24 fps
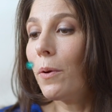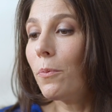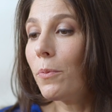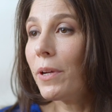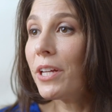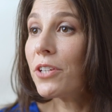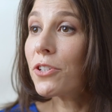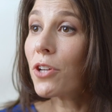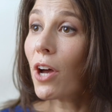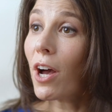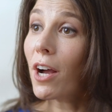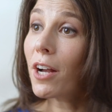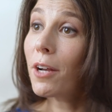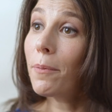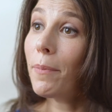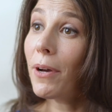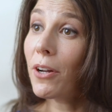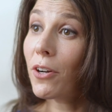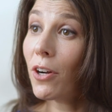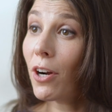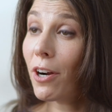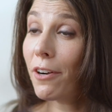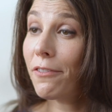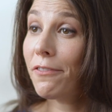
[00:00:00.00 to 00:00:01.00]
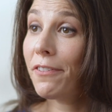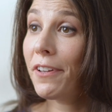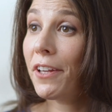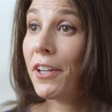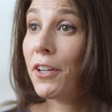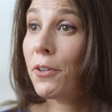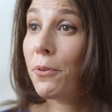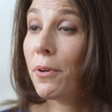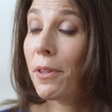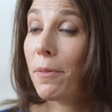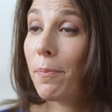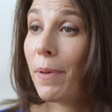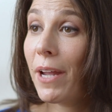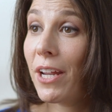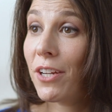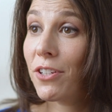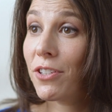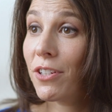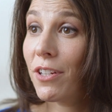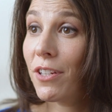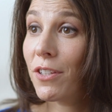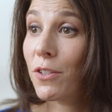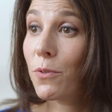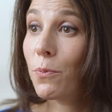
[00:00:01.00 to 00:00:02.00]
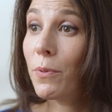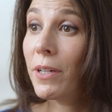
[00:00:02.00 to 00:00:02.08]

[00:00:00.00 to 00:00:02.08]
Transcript: When we talk about heart failure with patients,